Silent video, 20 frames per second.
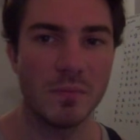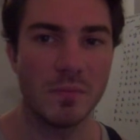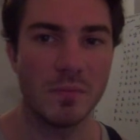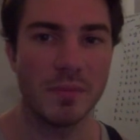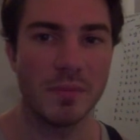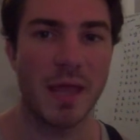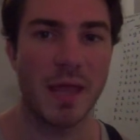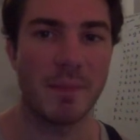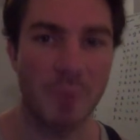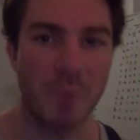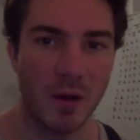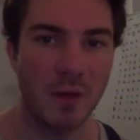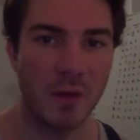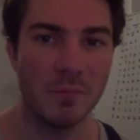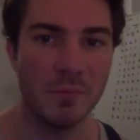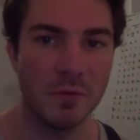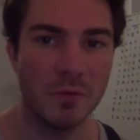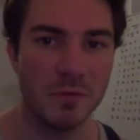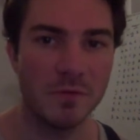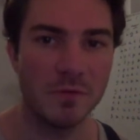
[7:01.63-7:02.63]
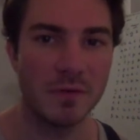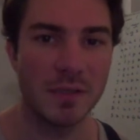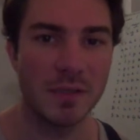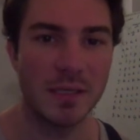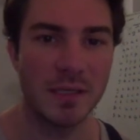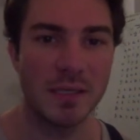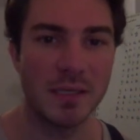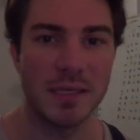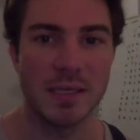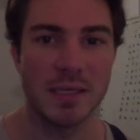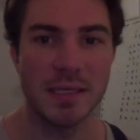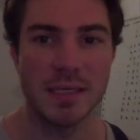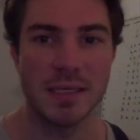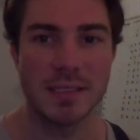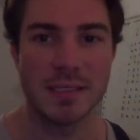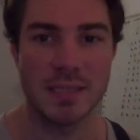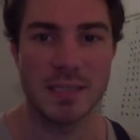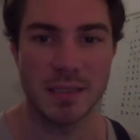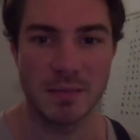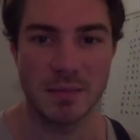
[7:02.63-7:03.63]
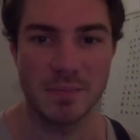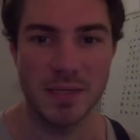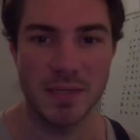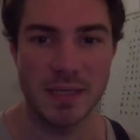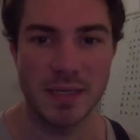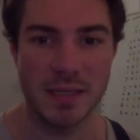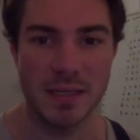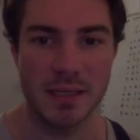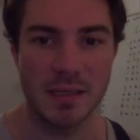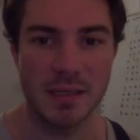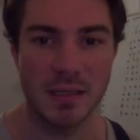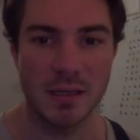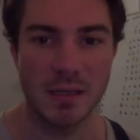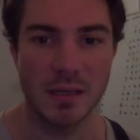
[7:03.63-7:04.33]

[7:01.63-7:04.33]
that pawn move is going to be,